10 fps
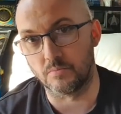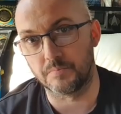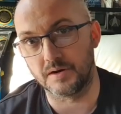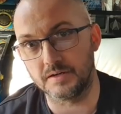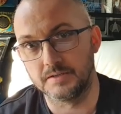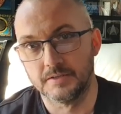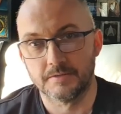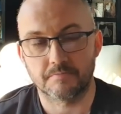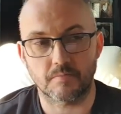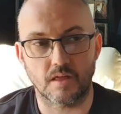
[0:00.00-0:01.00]
But
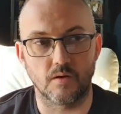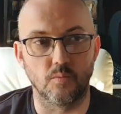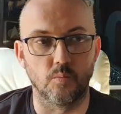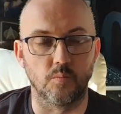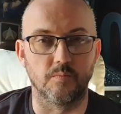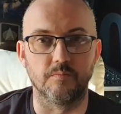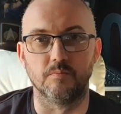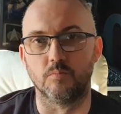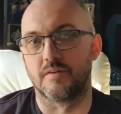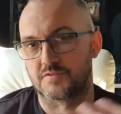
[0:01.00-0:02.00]

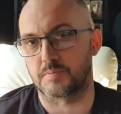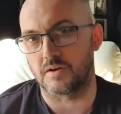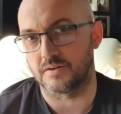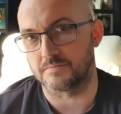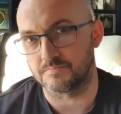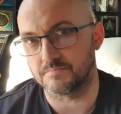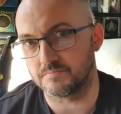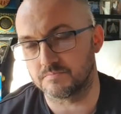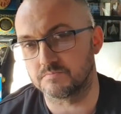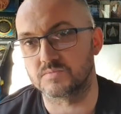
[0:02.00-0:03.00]
we've spoken
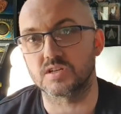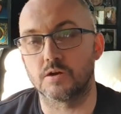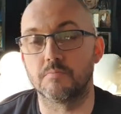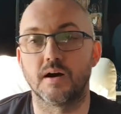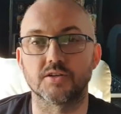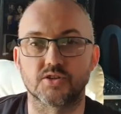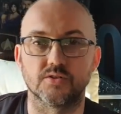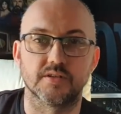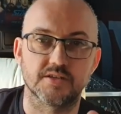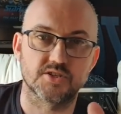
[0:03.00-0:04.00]
so much on
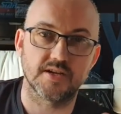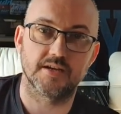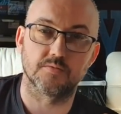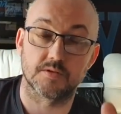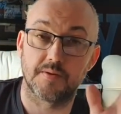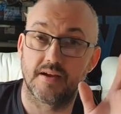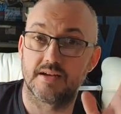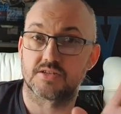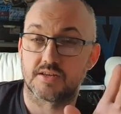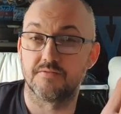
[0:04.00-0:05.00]
these channels about how
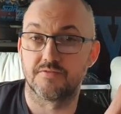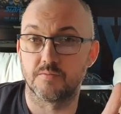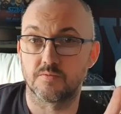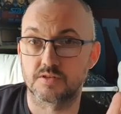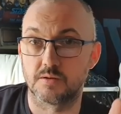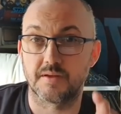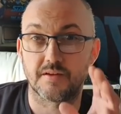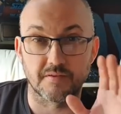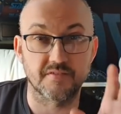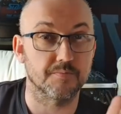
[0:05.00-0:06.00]
skin football's going to be.
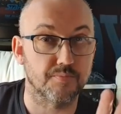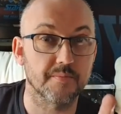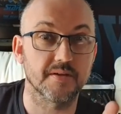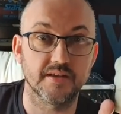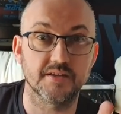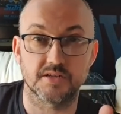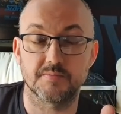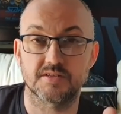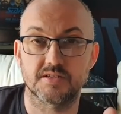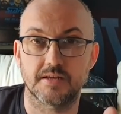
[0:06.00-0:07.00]
If we think the Premier League's going to
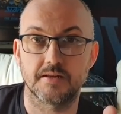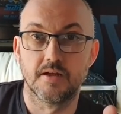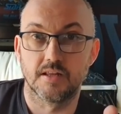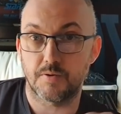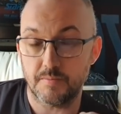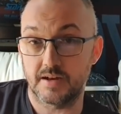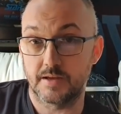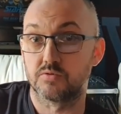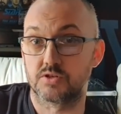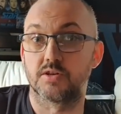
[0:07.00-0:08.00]
be skin, the Premier League
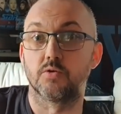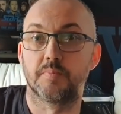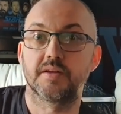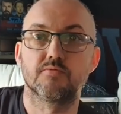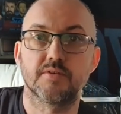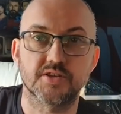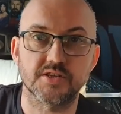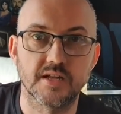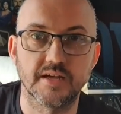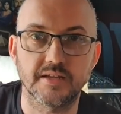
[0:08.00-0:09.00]
will still be the
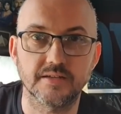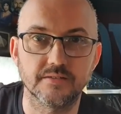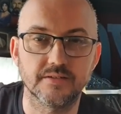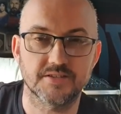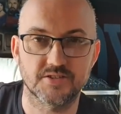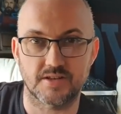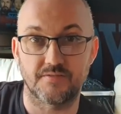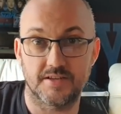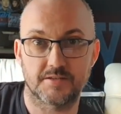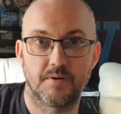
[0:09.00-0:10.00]
richest league. It's just going to
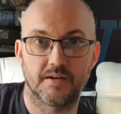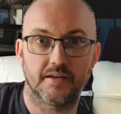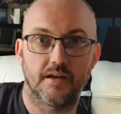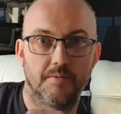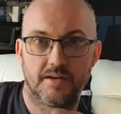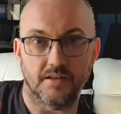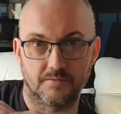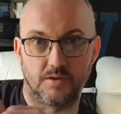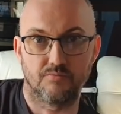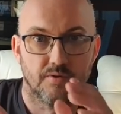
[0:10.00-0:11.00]
have less money. I mean, the,
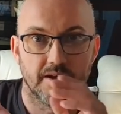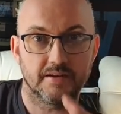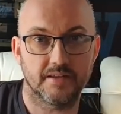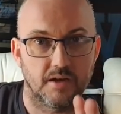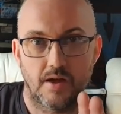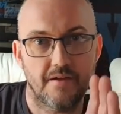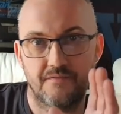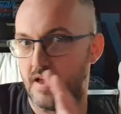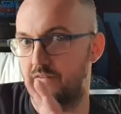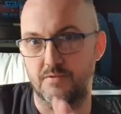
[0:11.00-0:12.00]
the real, you know, ev
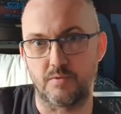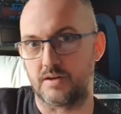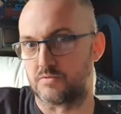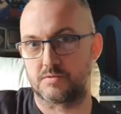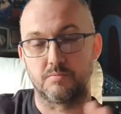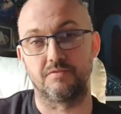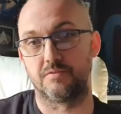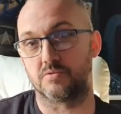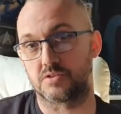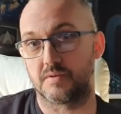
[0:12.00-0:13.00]
everyone else in world
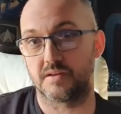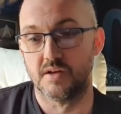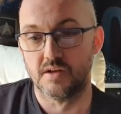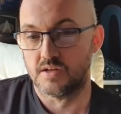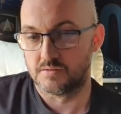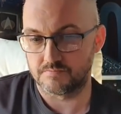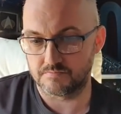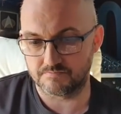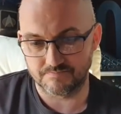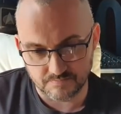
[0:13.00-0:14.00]
football's going to be
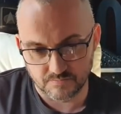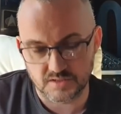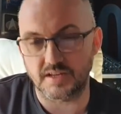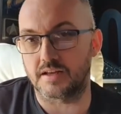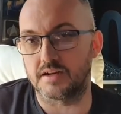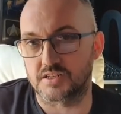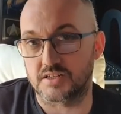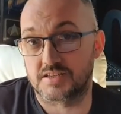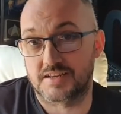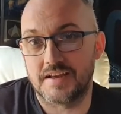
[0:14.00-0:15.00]
ridiculously
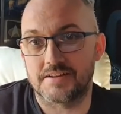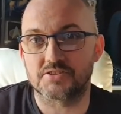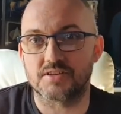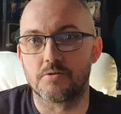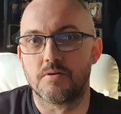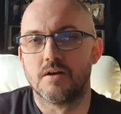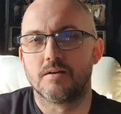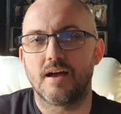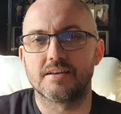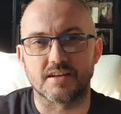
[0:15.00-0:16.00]
skinned. So
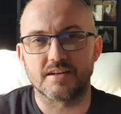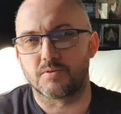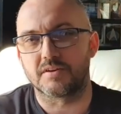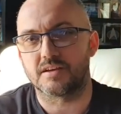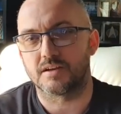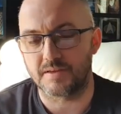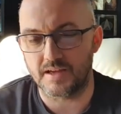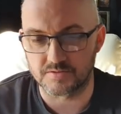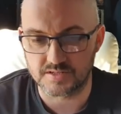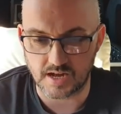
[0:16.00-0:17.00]
is anybody going to be
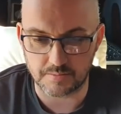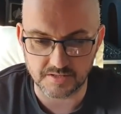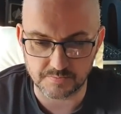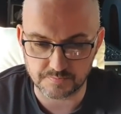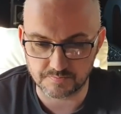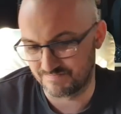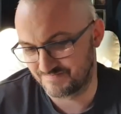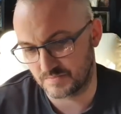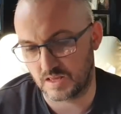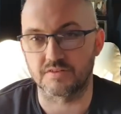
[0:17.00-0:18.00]
able to come and
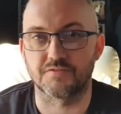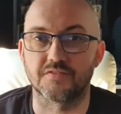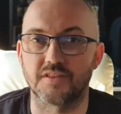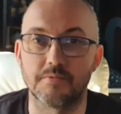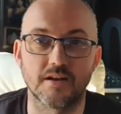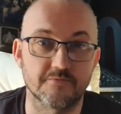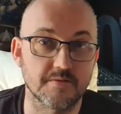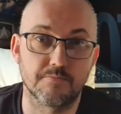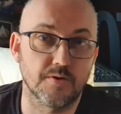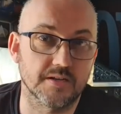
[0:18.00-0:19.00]
give us 15 million for
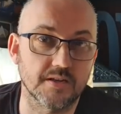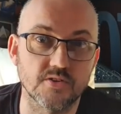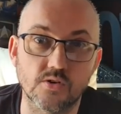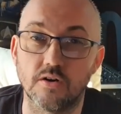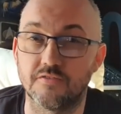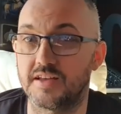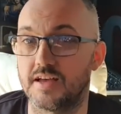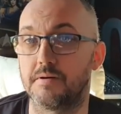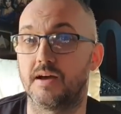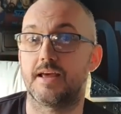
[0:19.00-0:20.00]
Balbuena? No, you've got to forget
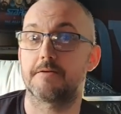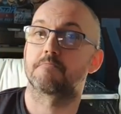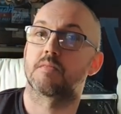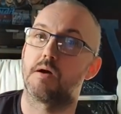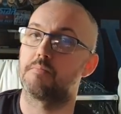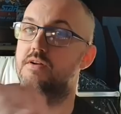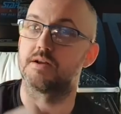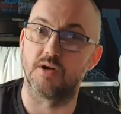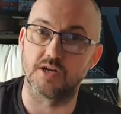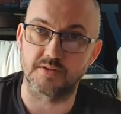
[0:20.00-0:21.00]
about that. But bearing in
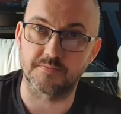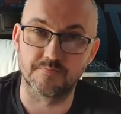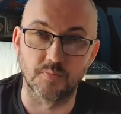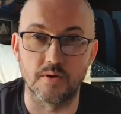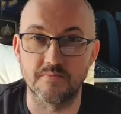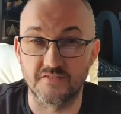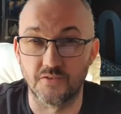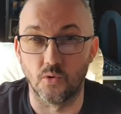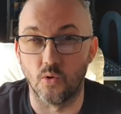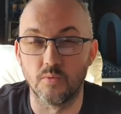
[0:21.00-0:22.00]
mind, we bought him for
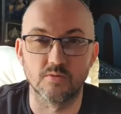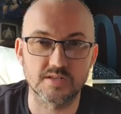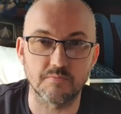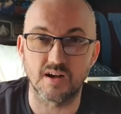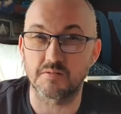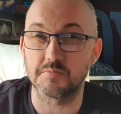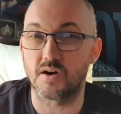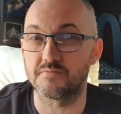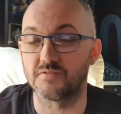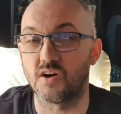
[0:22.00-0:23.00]
four. Will someone come and buy
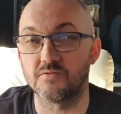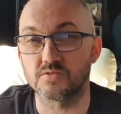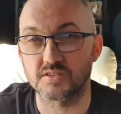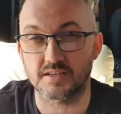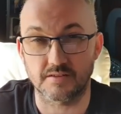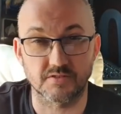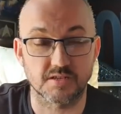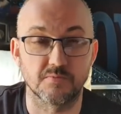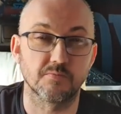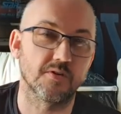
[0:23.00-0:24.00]
him for five or six? Give us a
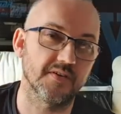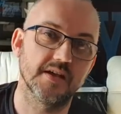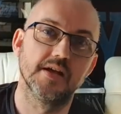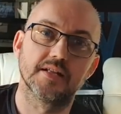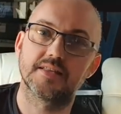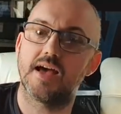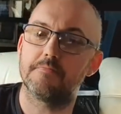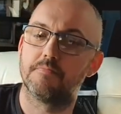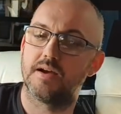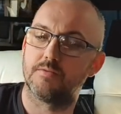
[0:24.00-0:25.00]
small profit. That
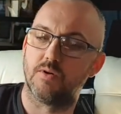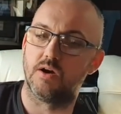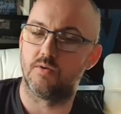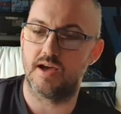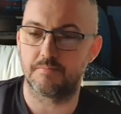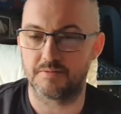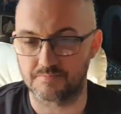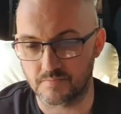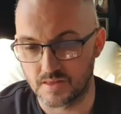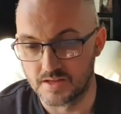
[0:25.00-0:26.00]
may well happen.
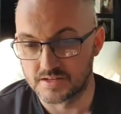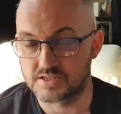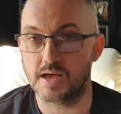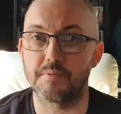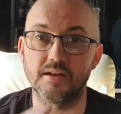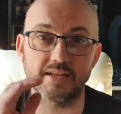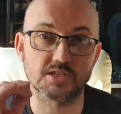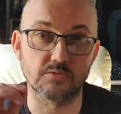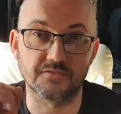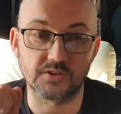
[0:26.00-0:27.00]

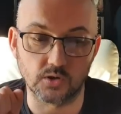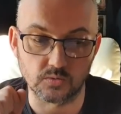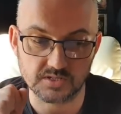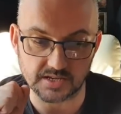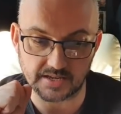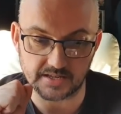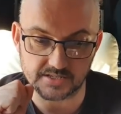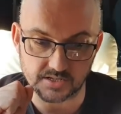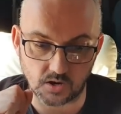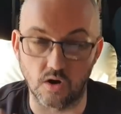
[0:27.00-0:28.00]
Zabaleta, of course,
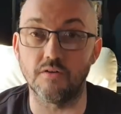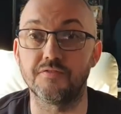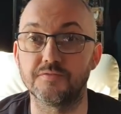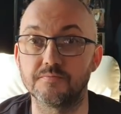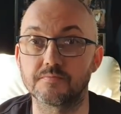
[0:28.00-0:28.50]
is off.